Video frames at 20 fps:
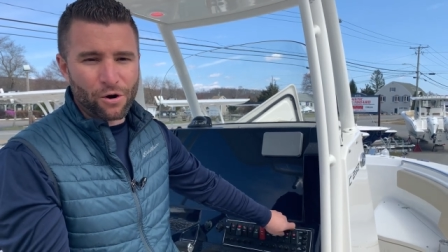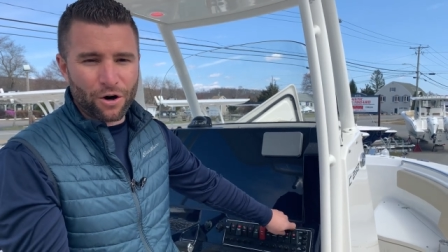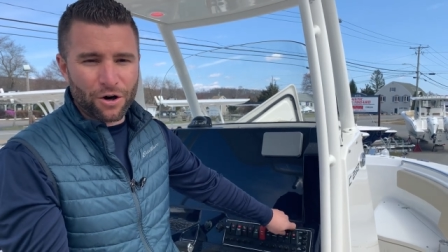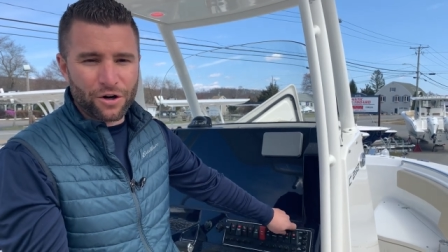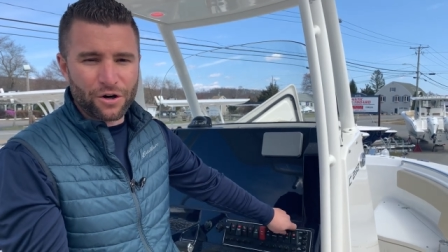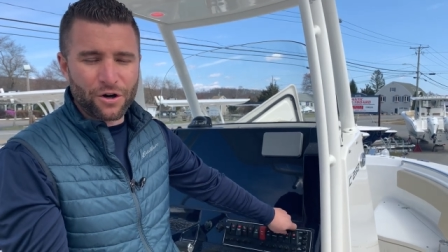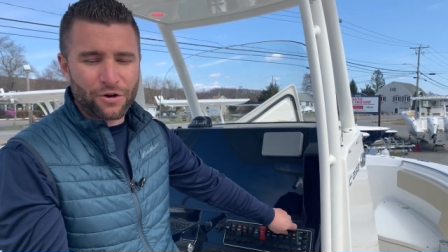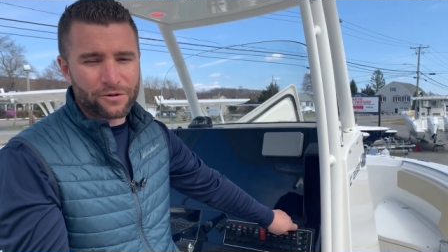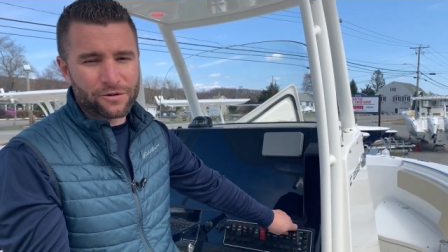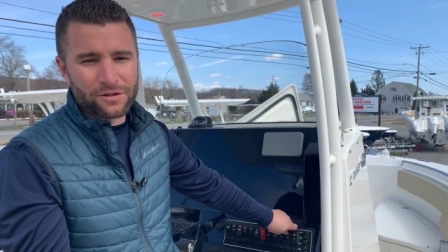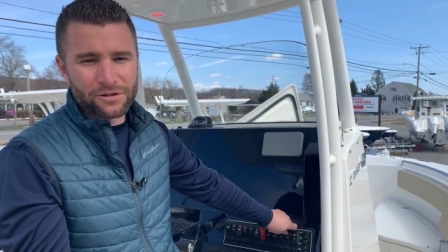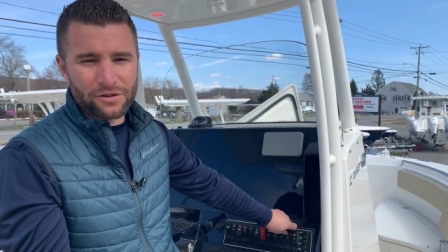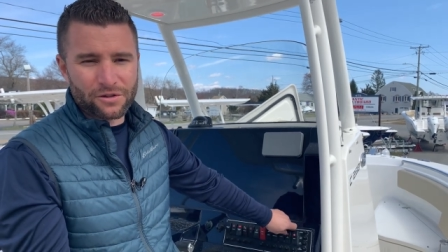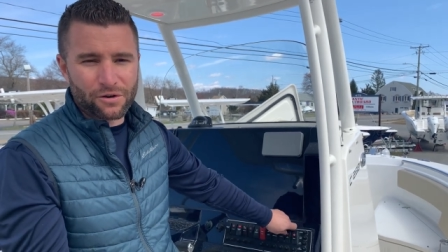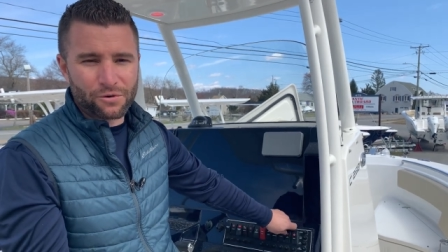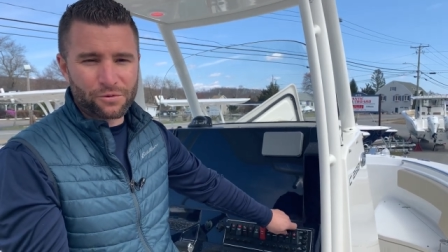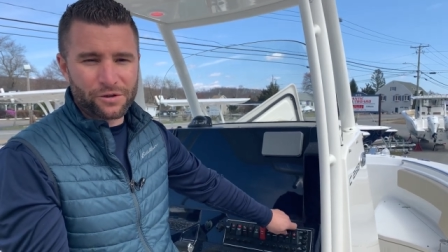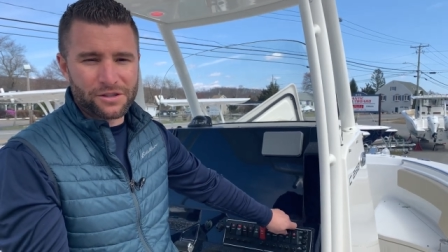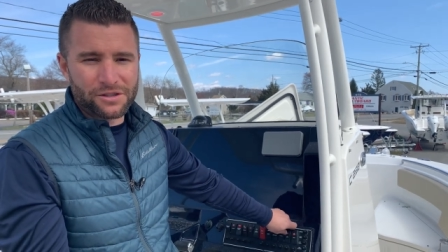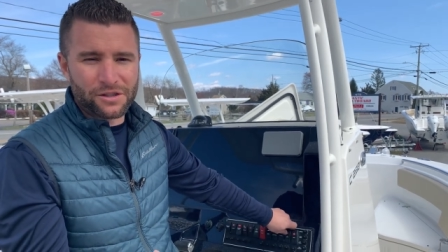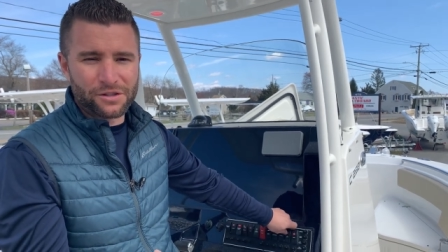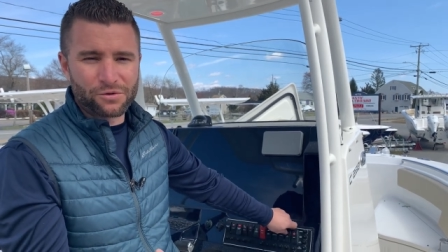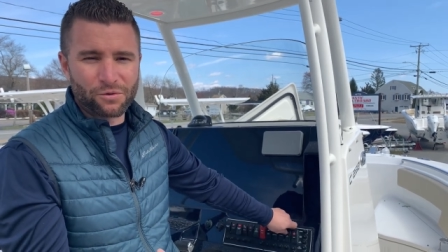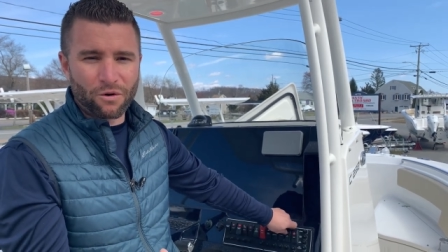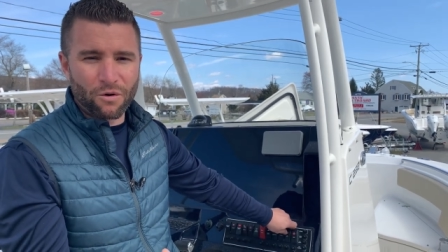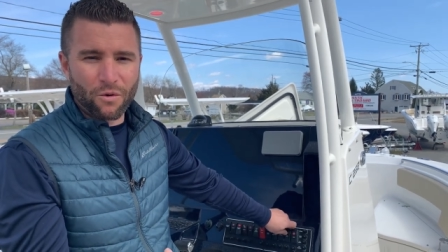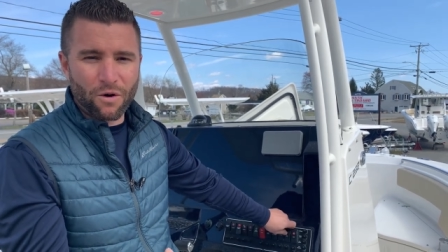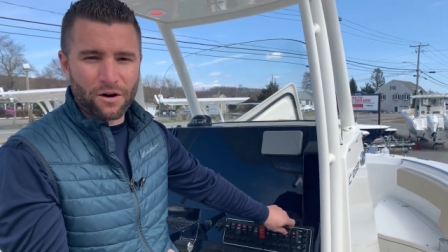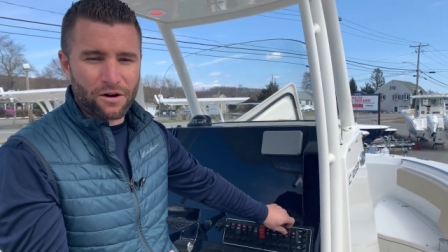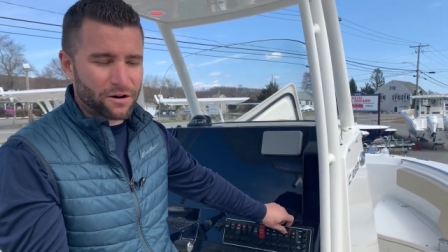or you know there's a little
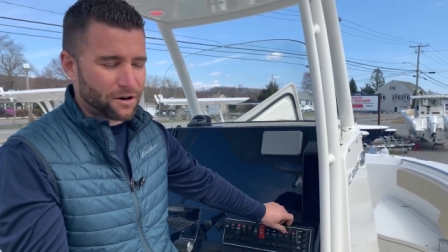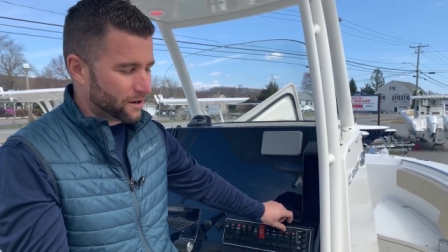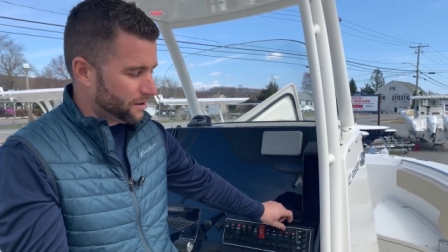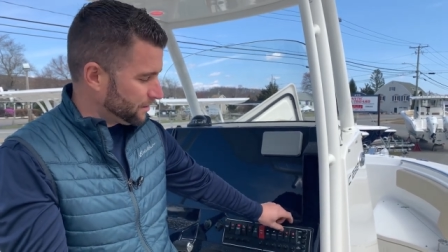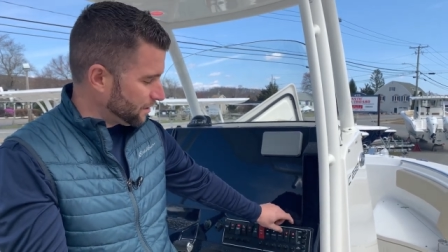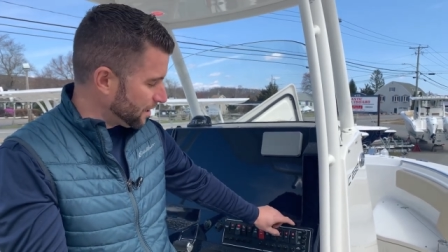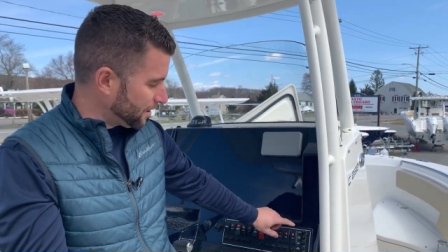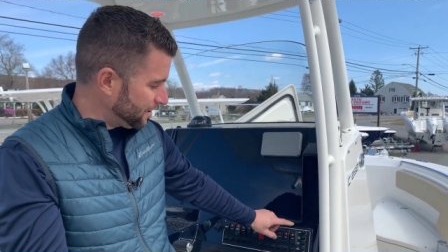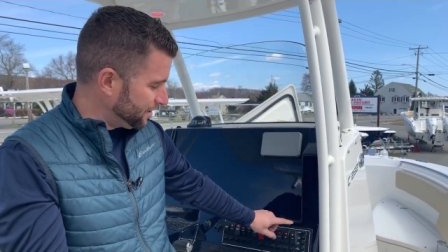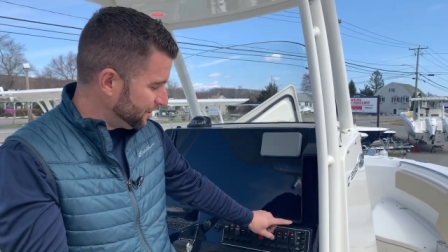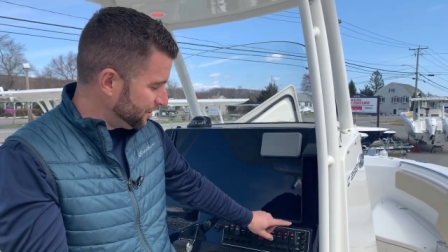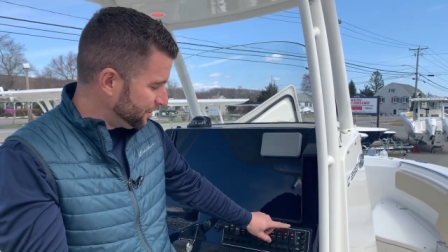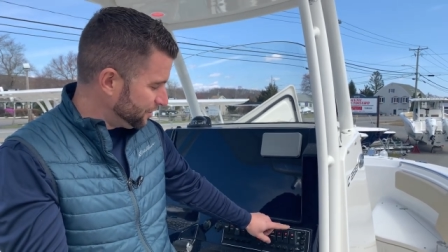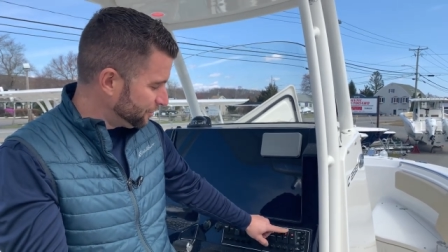residual water in there,